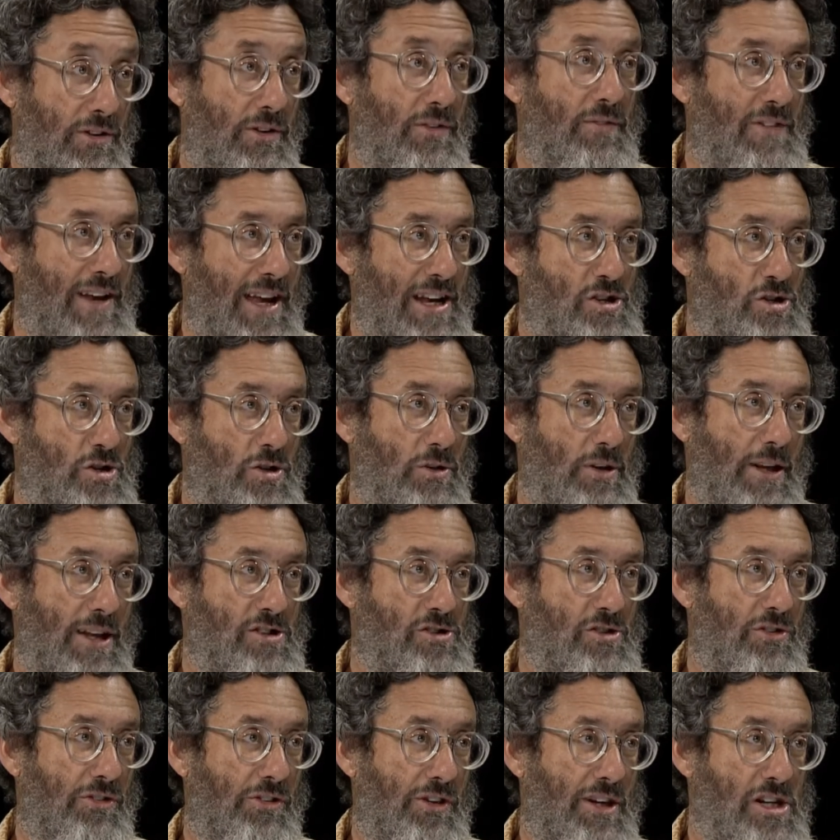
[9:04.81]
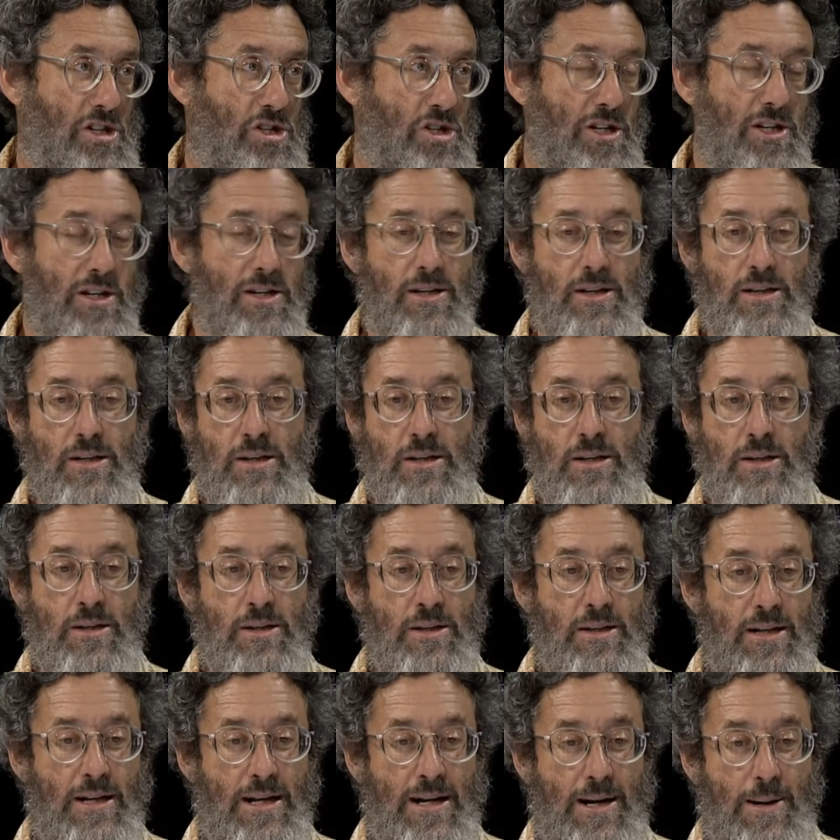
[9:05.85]
of nature legislation,
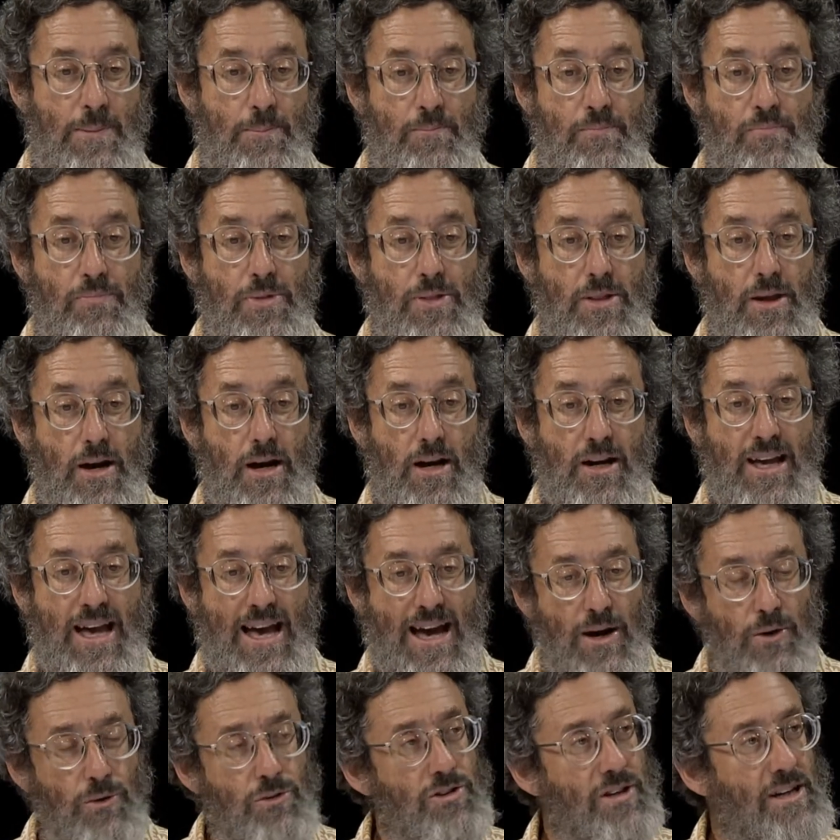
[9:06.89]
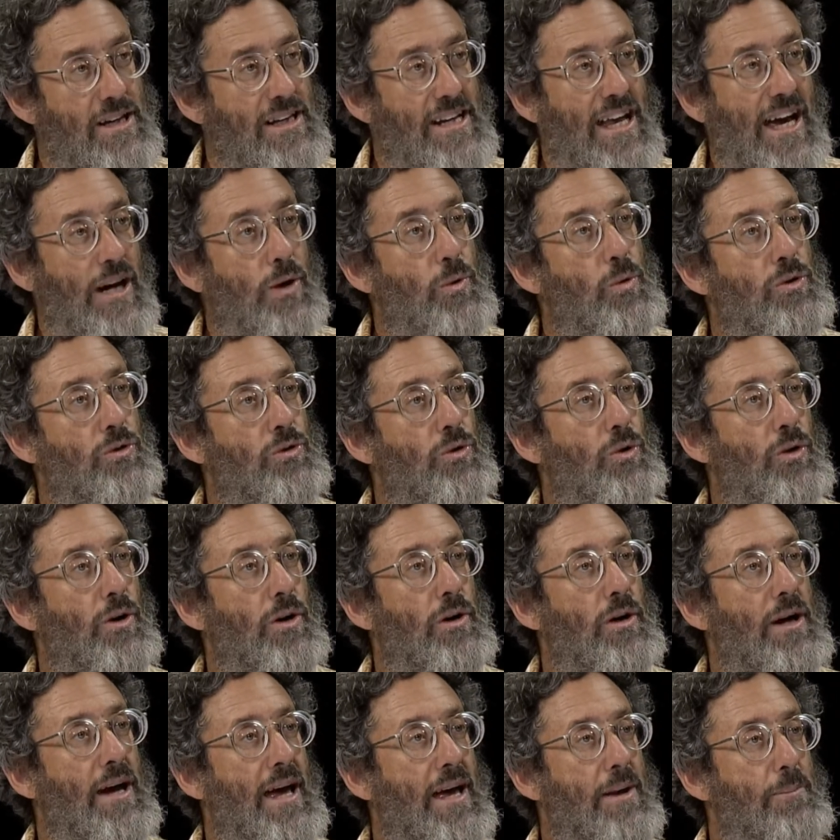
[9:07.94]
um, a county in
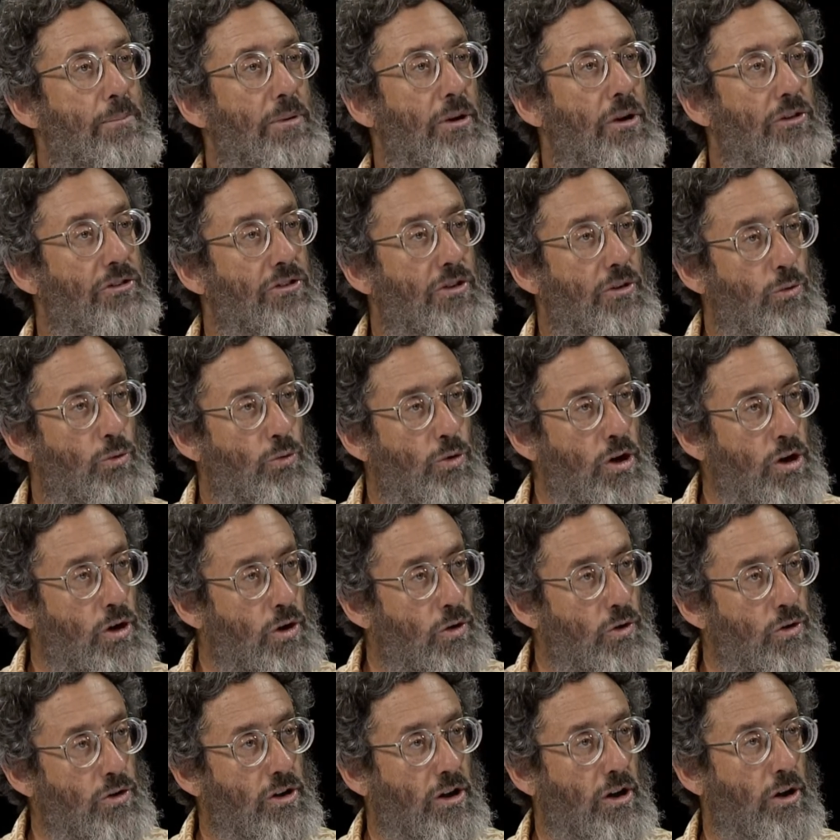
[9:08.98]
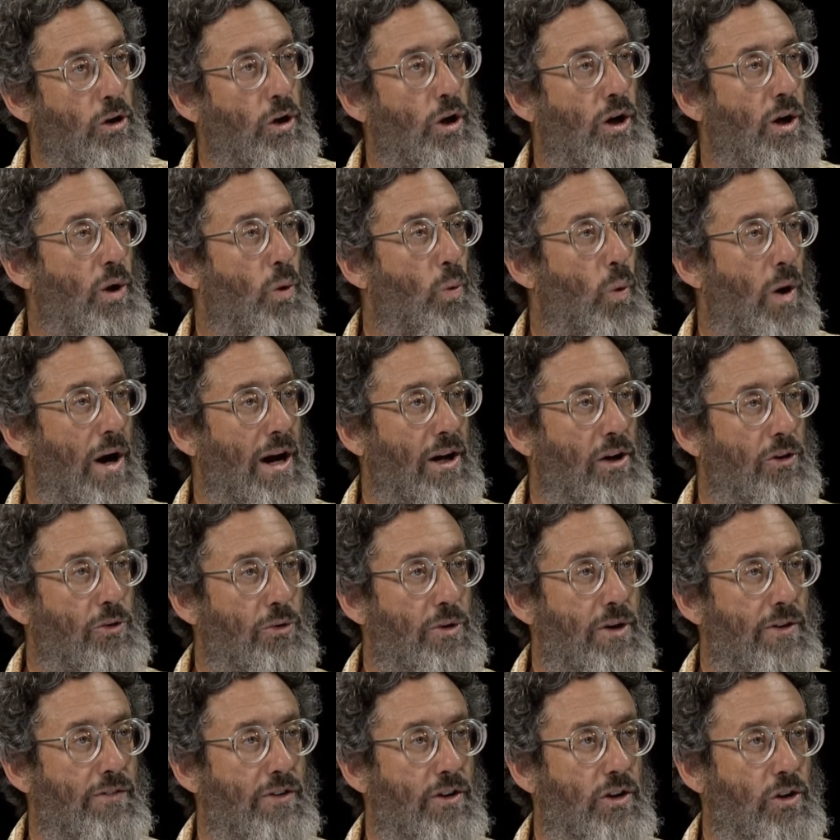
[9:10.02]
Ecuador had built a road along a wild
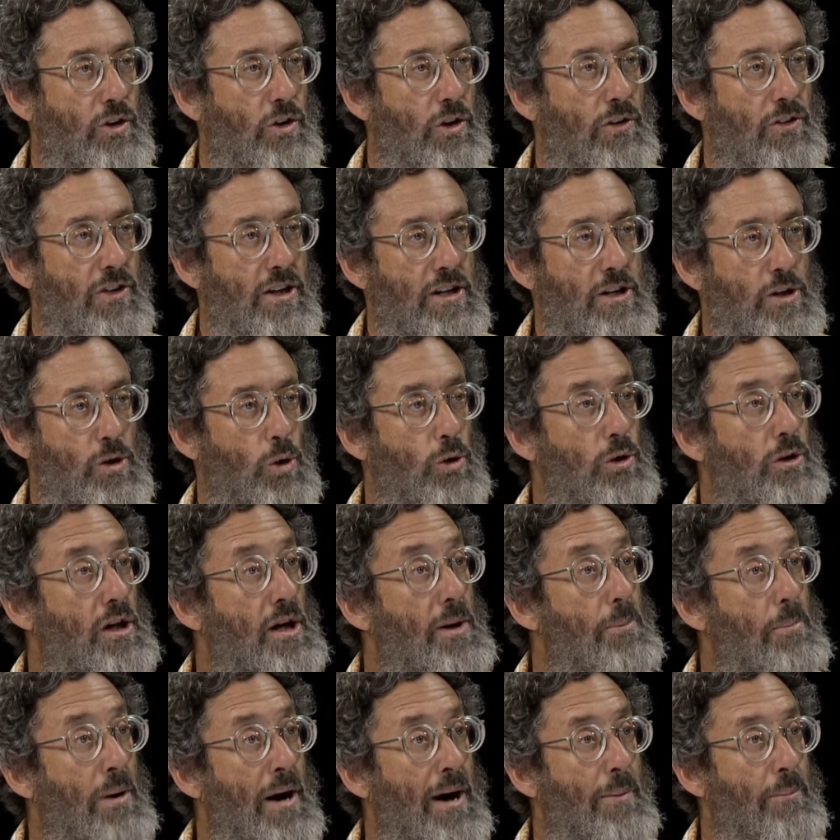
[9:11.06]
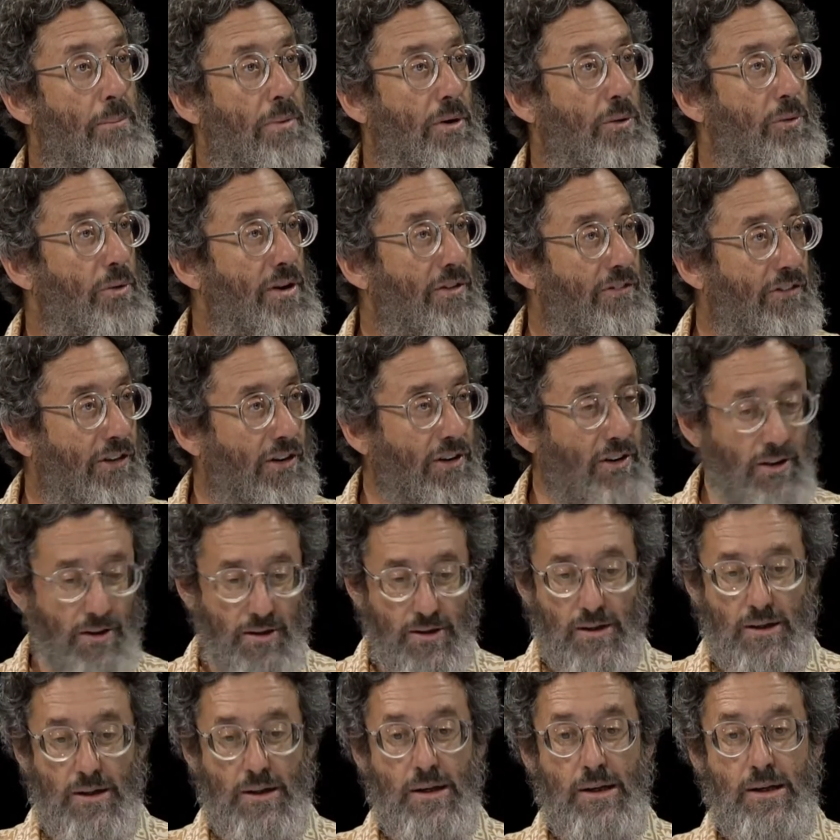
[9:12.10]
river called the Vilcabamba River.
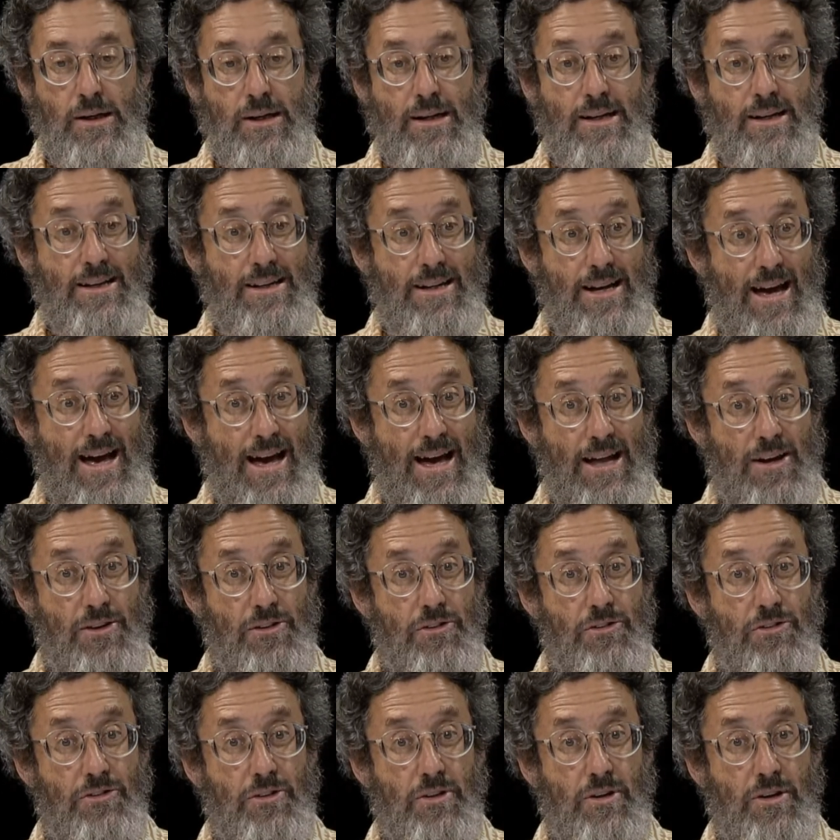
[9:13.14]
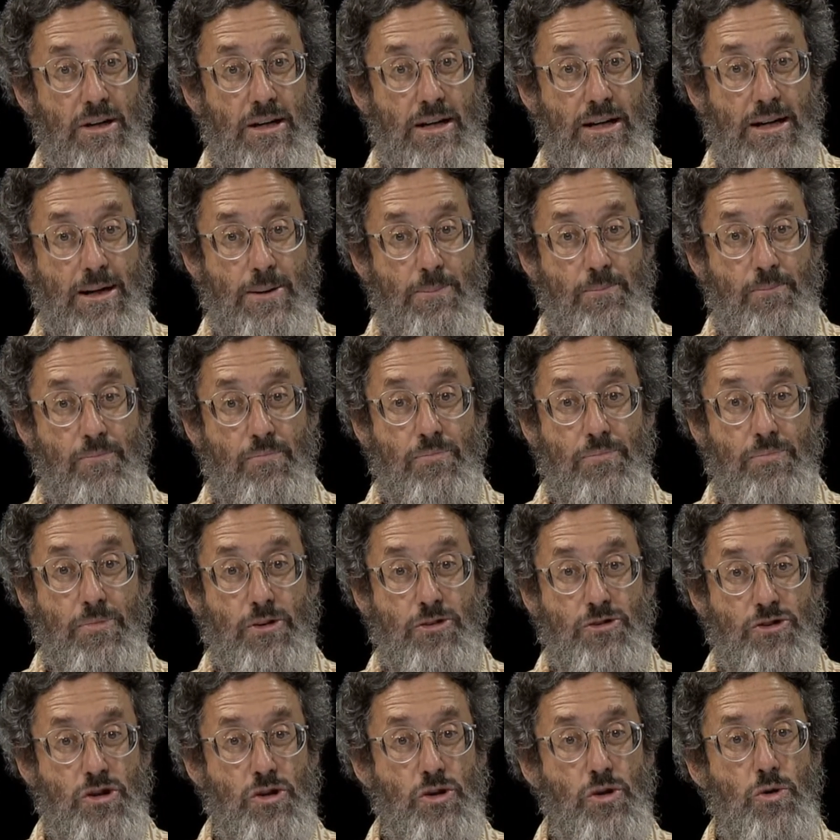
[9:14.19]
And um,
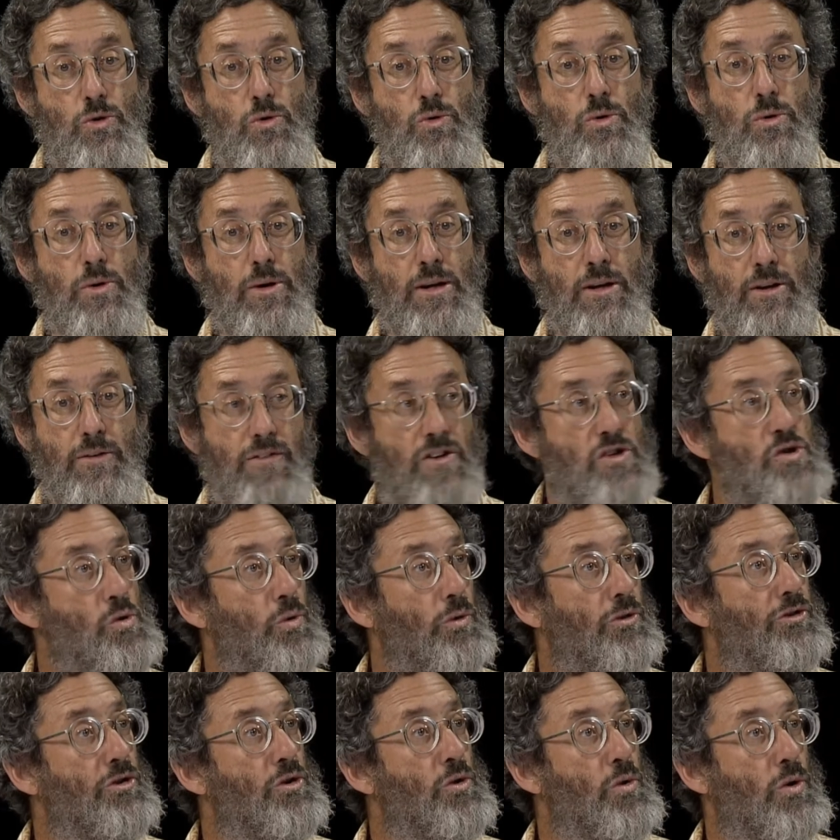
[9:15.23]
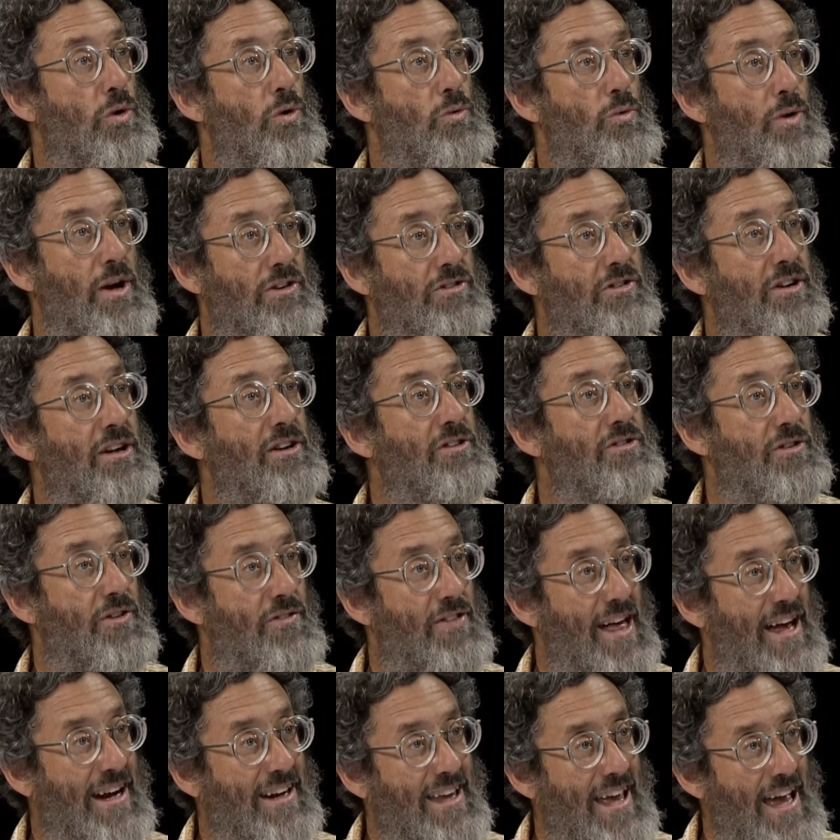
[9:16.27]
two individuals who were residents of
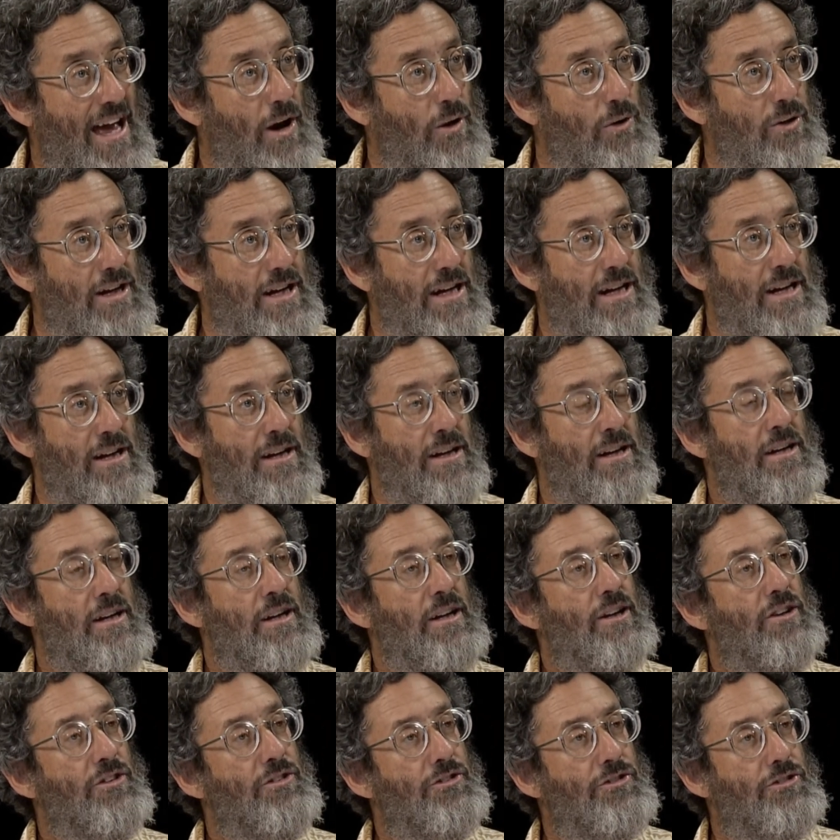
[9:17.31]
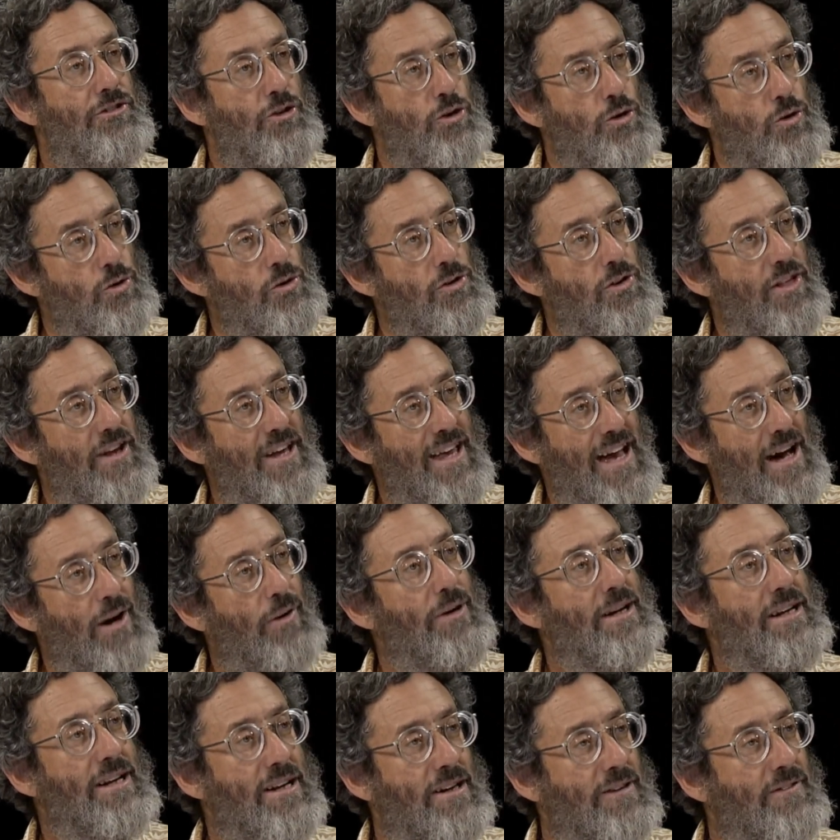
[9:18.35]
that county sued the county
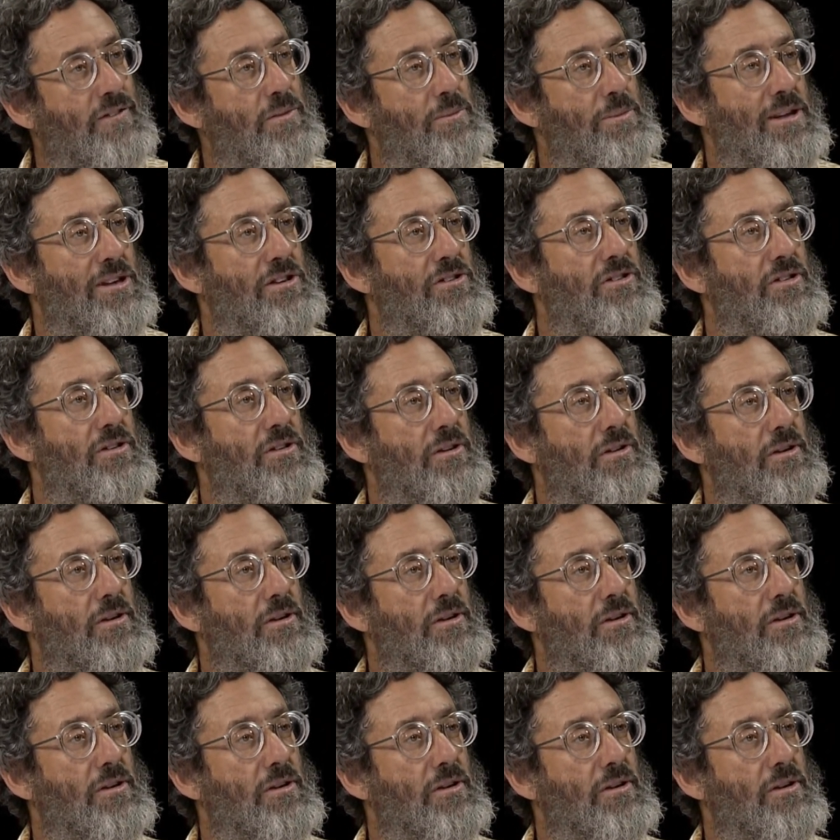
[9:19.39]
government,